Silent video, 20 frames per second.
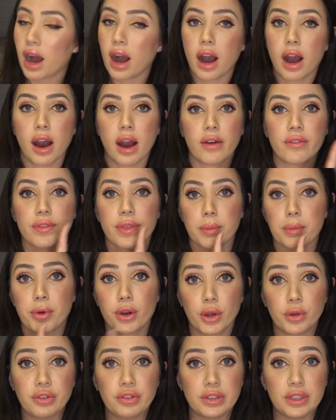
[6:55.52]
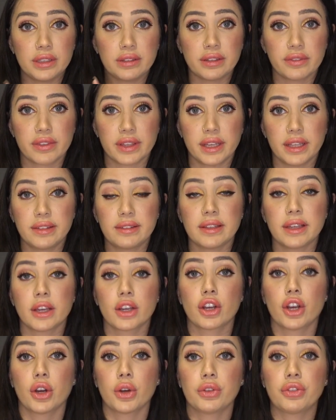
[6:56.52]
of the proceeds of this
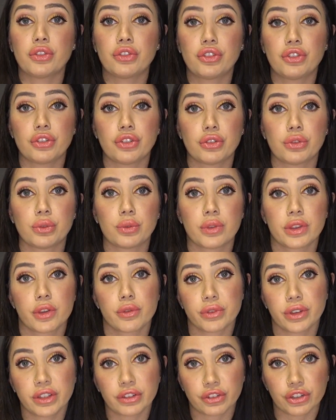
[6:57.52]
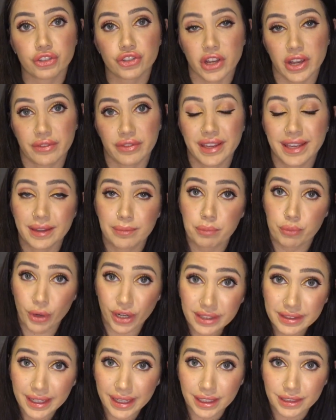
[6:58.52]
goes to the research of
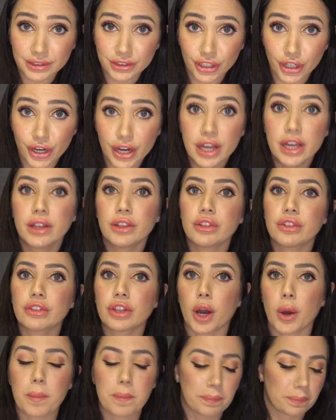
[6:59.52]
breast cancer. So,